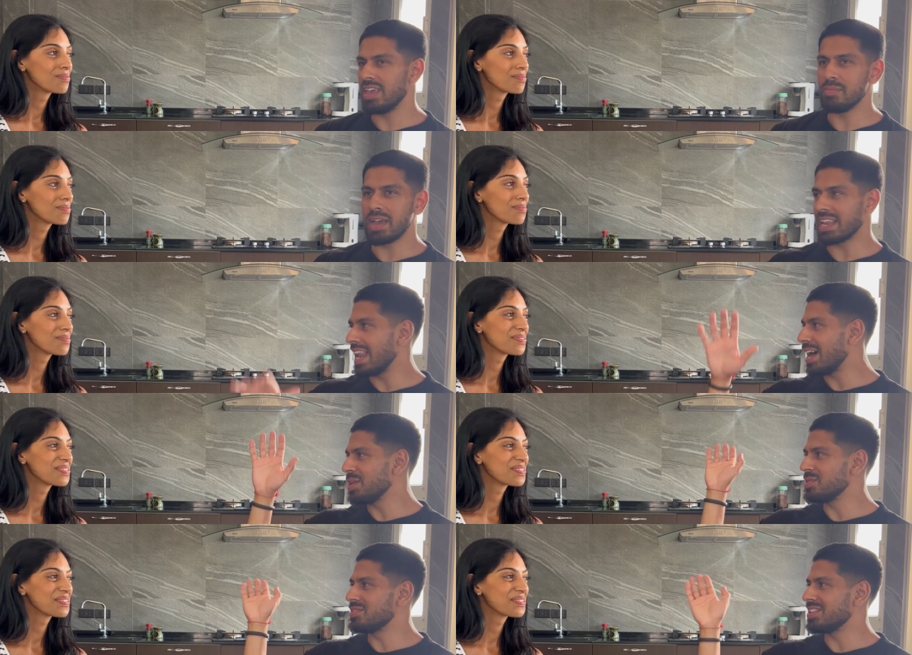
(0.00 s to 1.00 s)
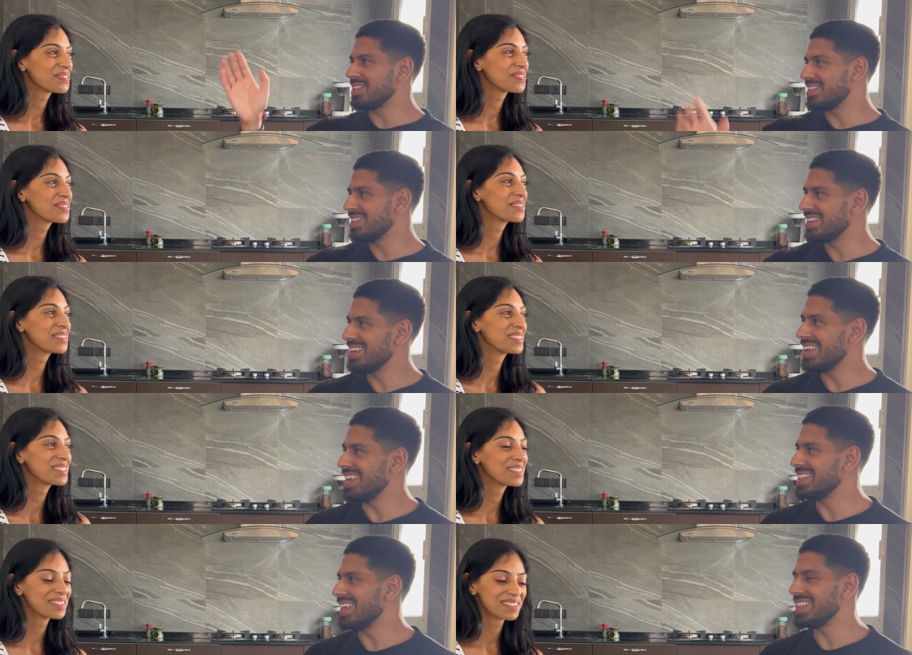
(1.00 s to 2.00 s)
Speaker 1: my clouds and hmm.
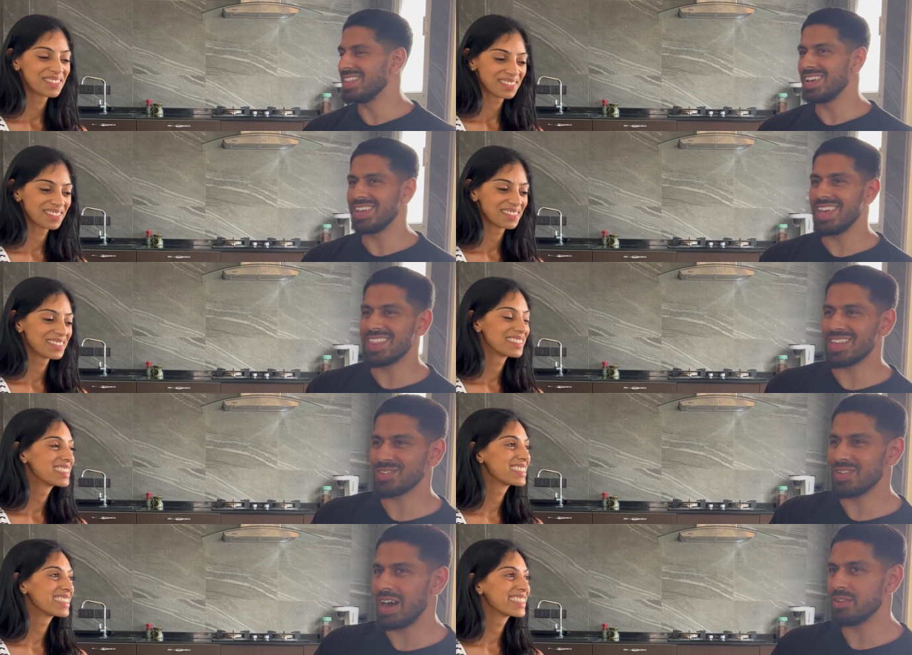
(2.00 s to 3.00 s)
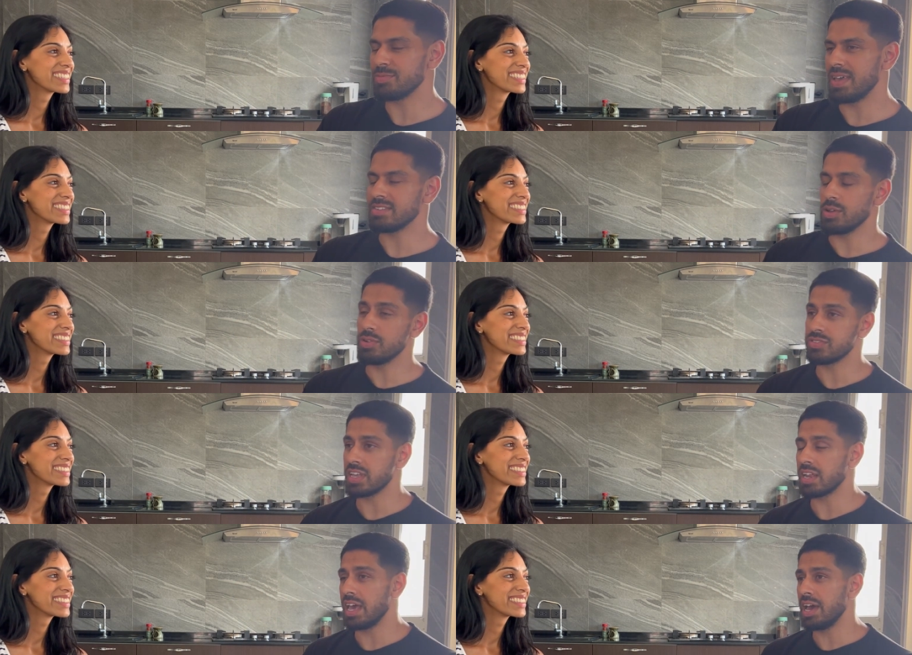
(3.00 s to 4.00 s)
in in the in that sort of outer space, I always
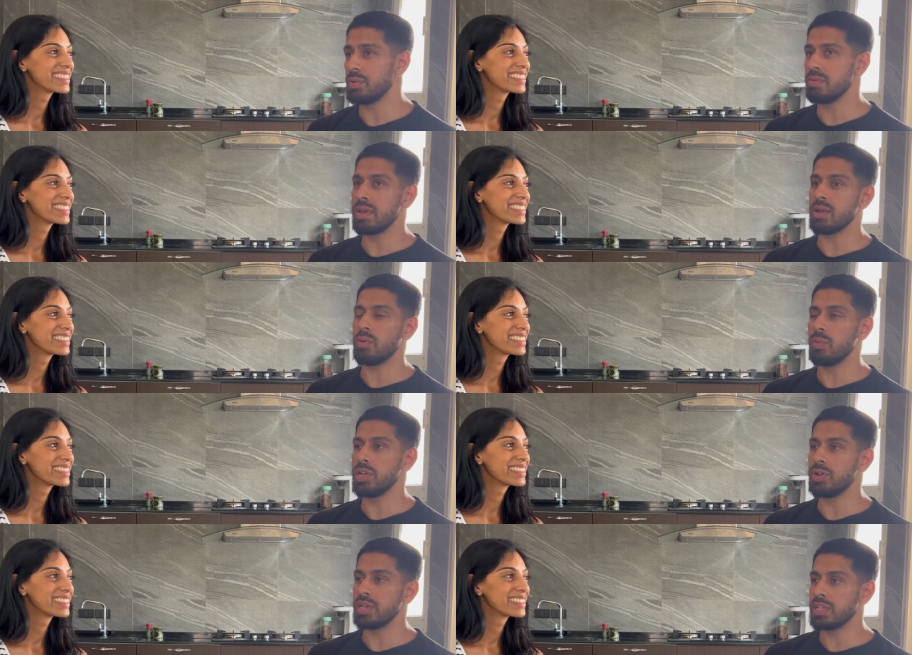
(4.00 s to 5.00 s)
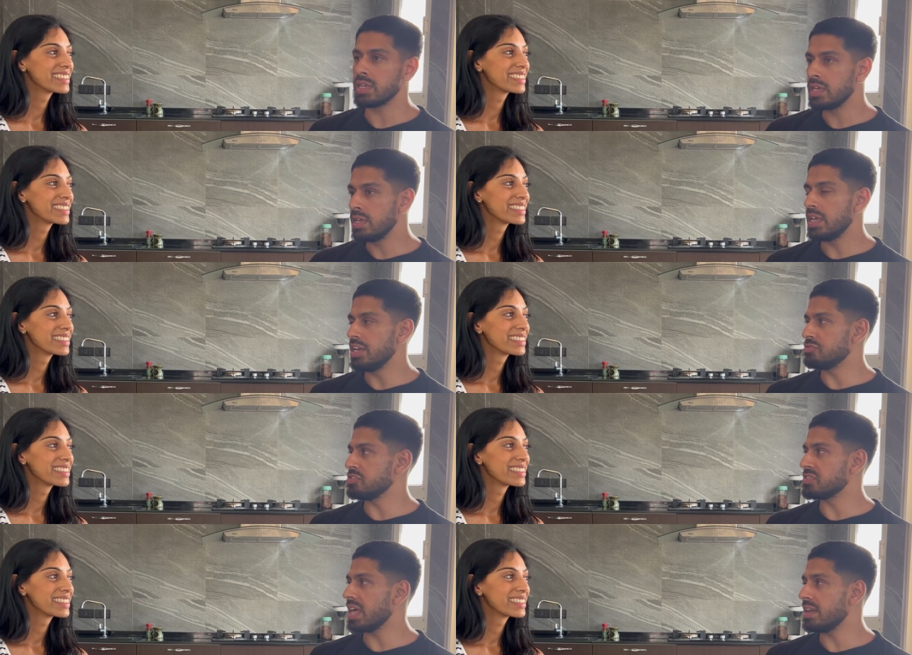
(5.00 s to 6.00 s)
think like, how do we make what we're doing
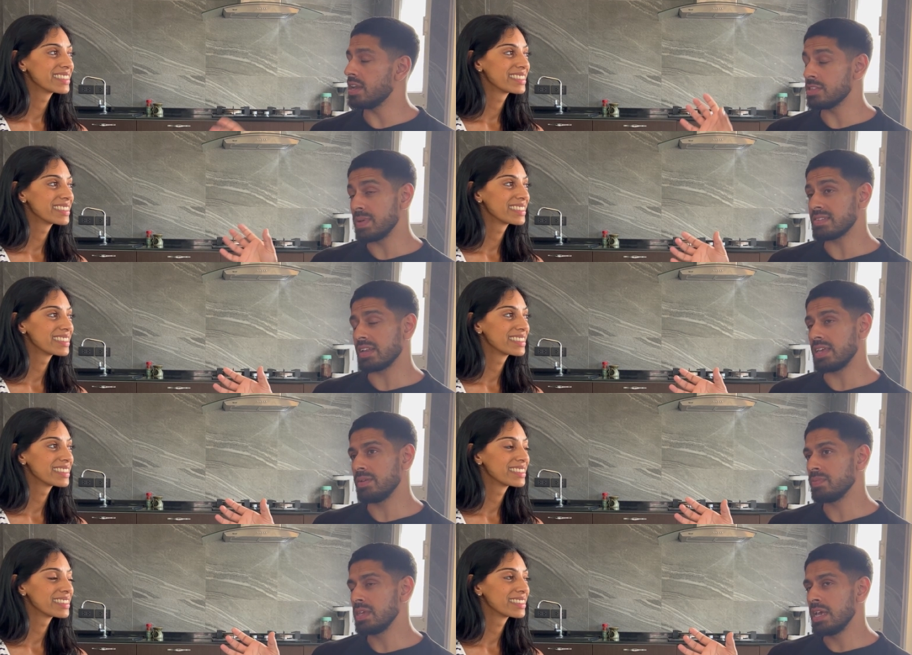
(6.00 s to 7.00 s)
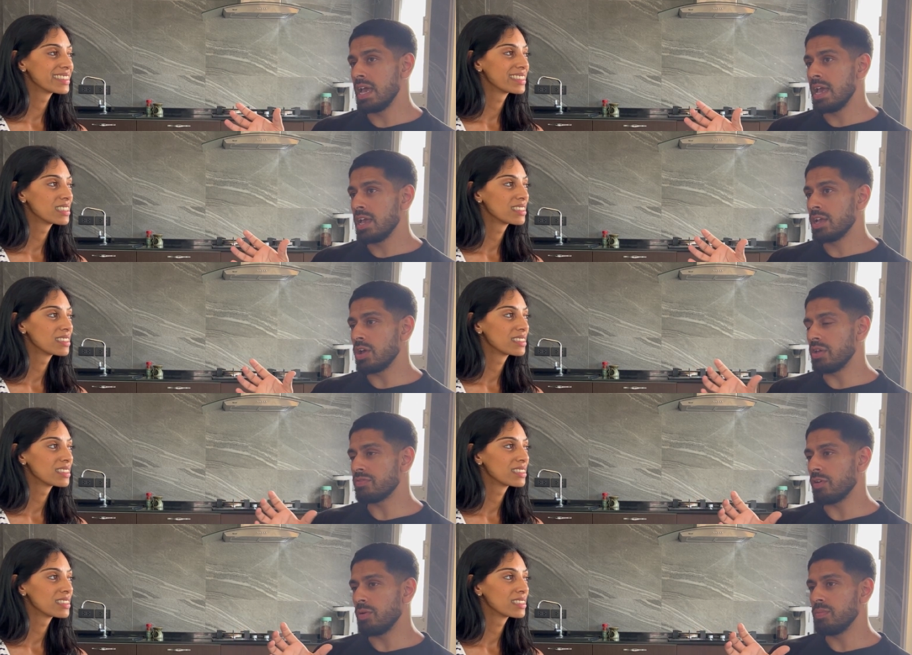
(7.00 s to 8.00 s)
industry standard? And it's basically going
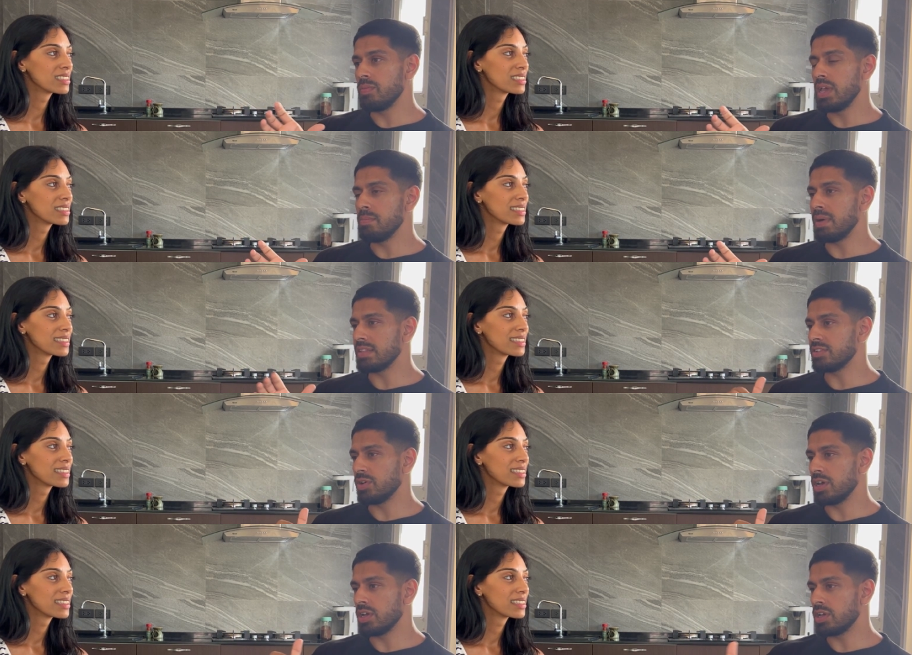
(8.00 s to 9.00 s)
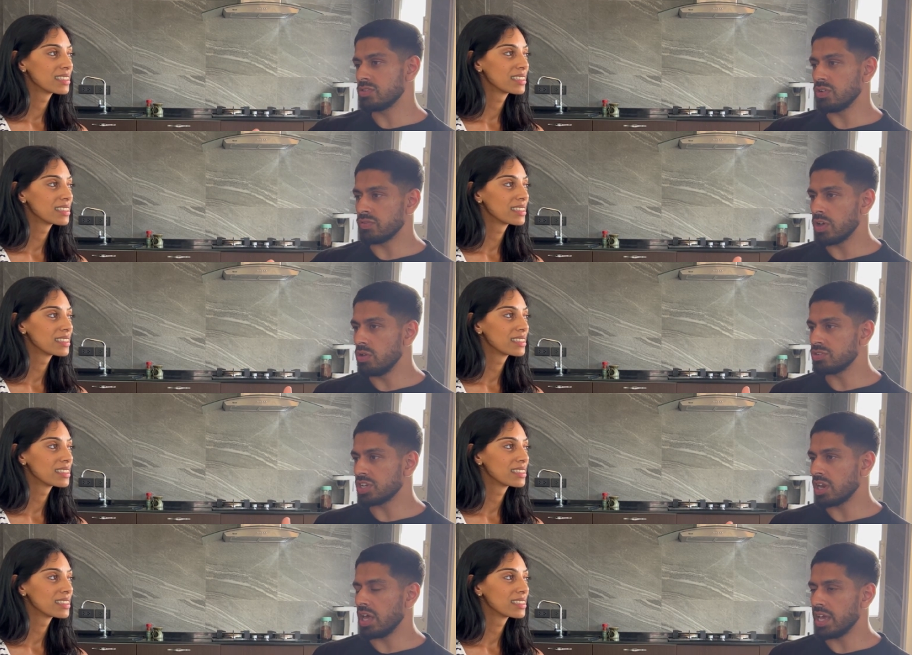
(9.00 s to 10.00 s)
from impacting on a sort of coach
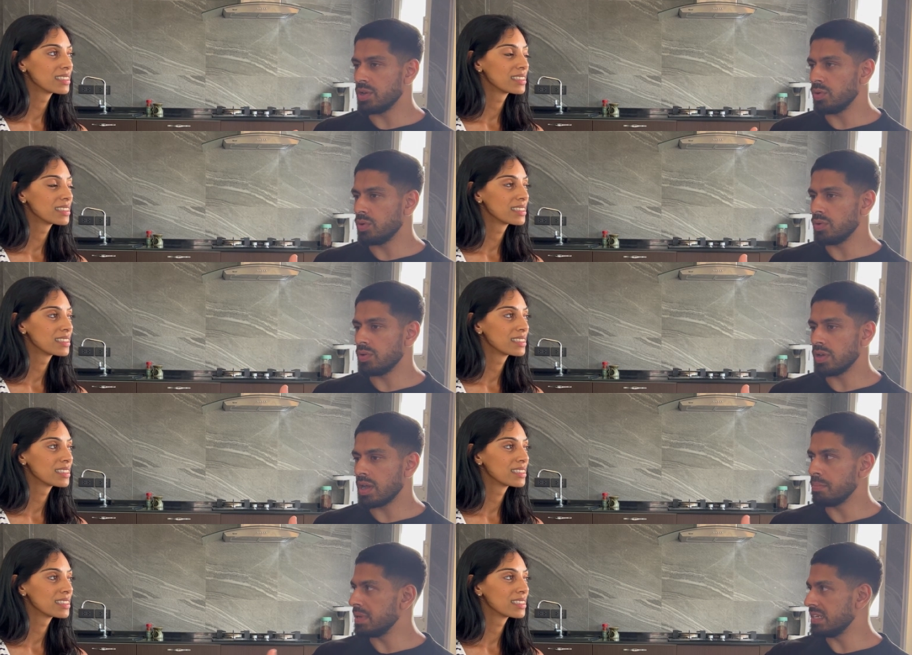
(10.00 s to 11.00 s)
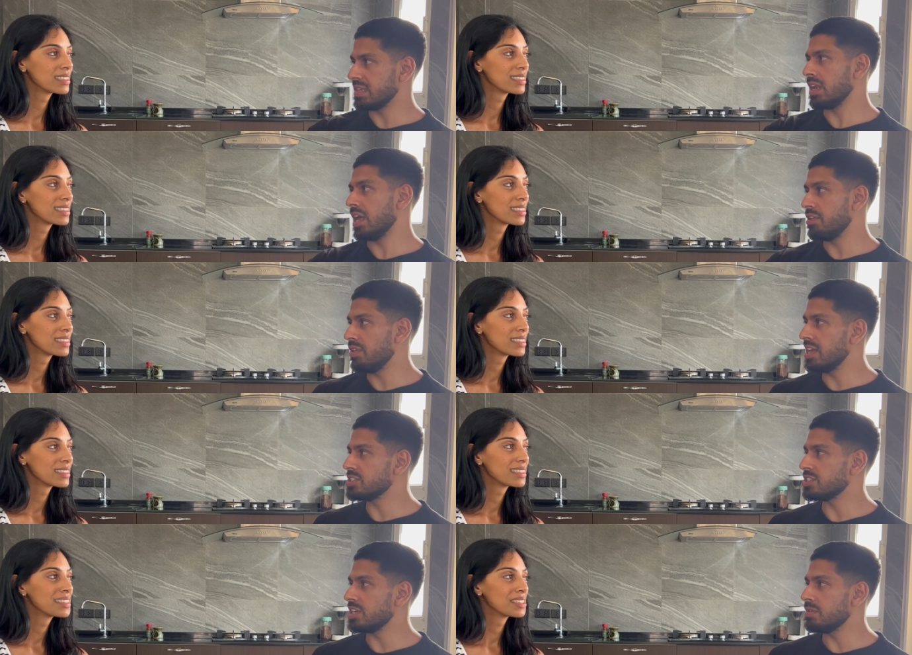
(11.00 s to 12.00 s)
to client or company to client
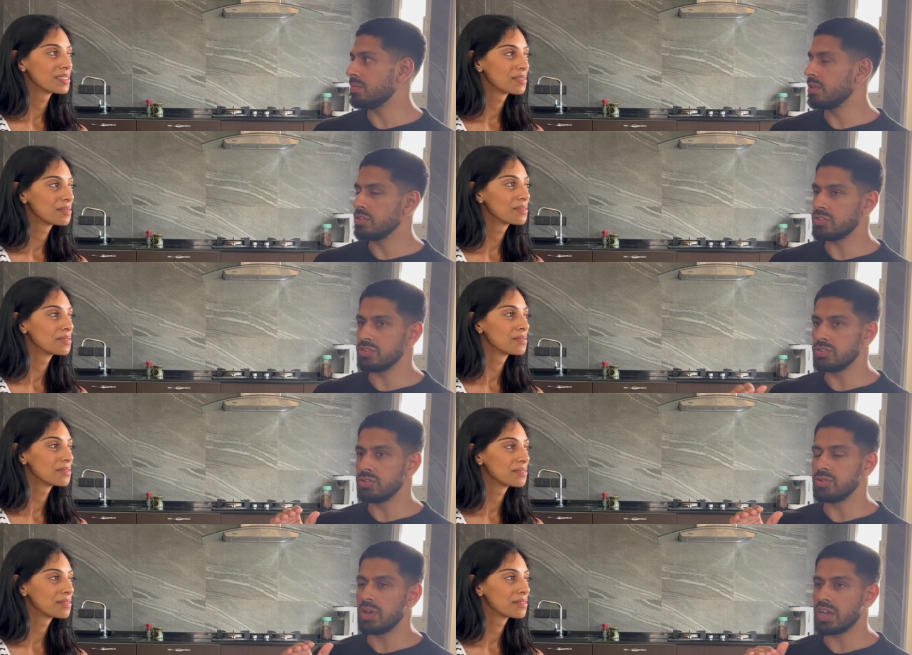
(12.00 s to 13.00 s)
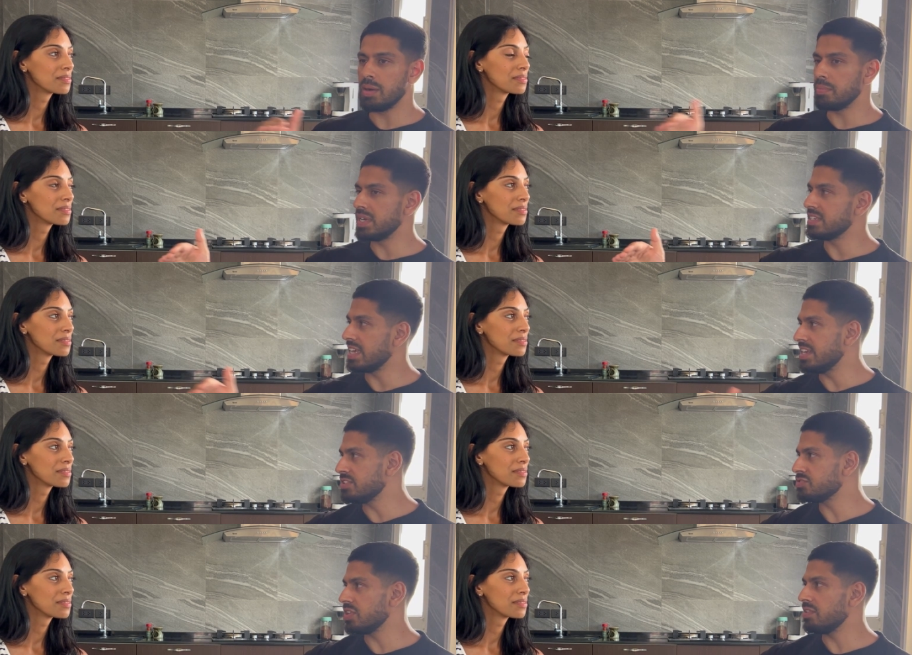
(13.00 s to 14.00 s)
relationship to a company to
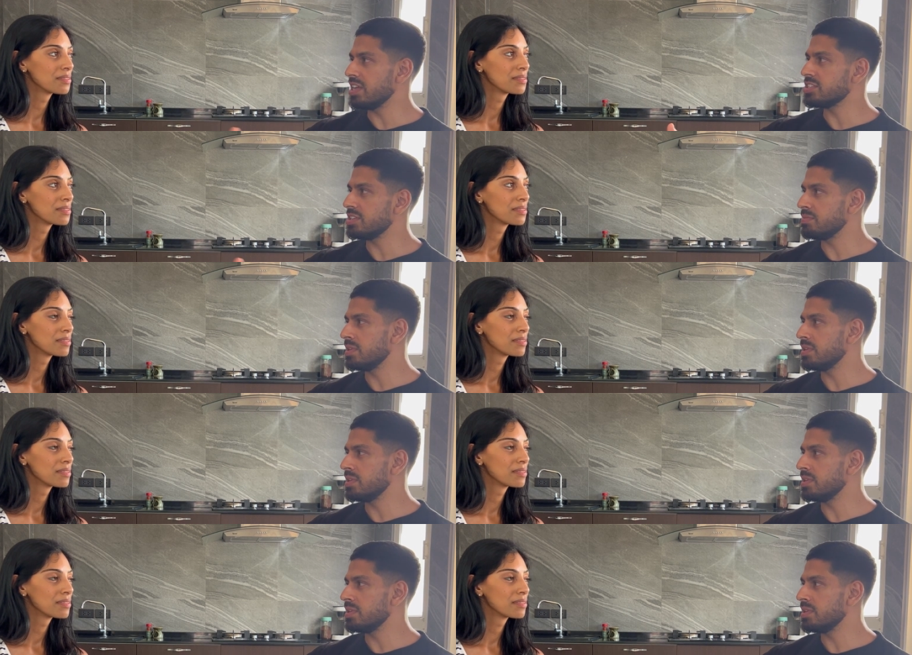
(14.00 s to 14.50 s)
industry relationship.